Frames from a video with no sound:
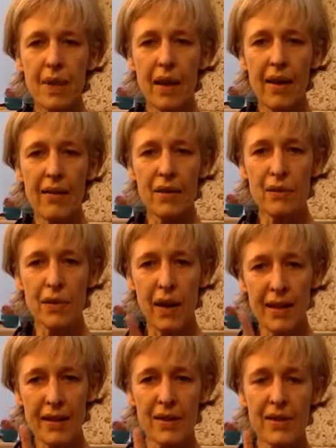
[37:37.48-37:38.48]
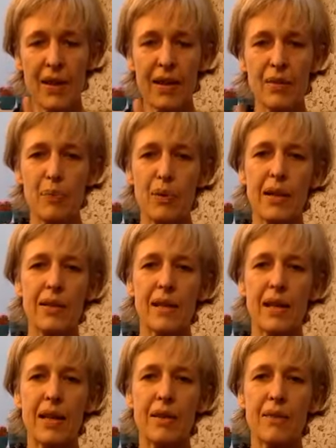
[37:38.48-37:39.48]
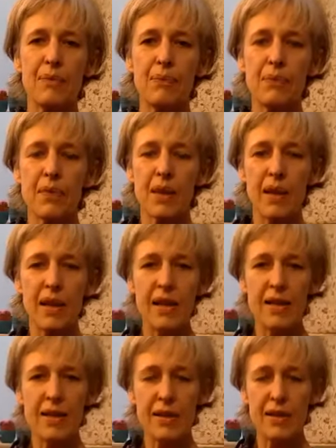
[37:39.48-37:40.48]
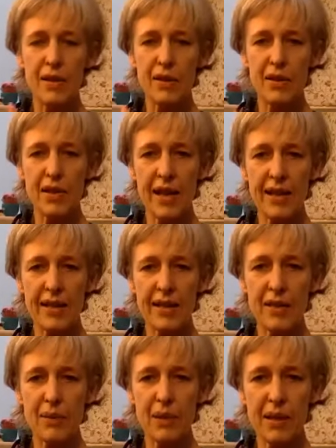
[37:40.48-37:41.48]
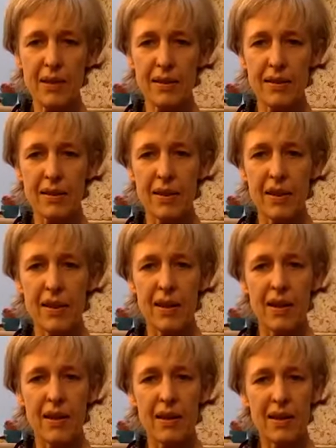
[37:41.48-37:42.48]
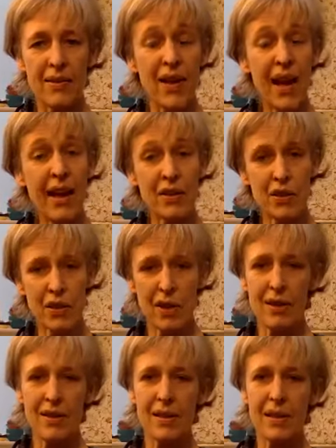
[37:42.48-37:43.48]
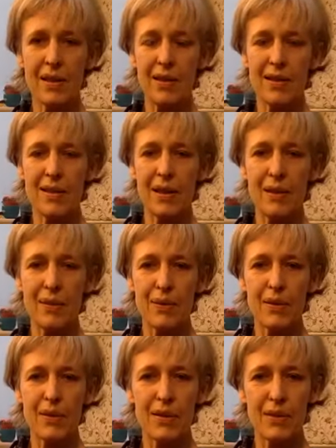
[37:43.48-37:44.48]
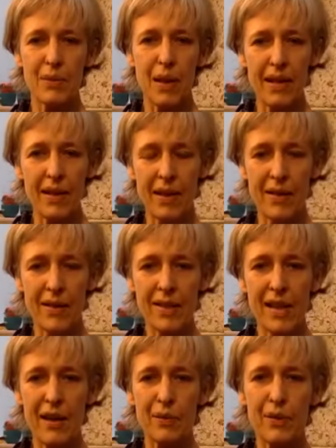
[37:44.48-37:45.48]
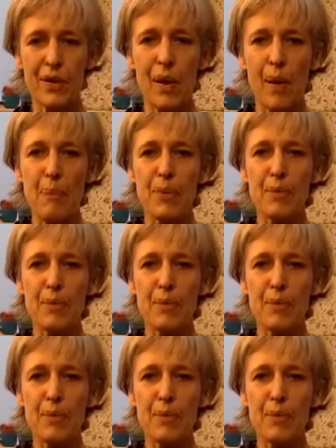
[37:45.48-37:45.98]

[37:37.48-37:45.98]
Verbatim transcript: And the right side breathing is associated with energizing ourselves, waking ourselves up.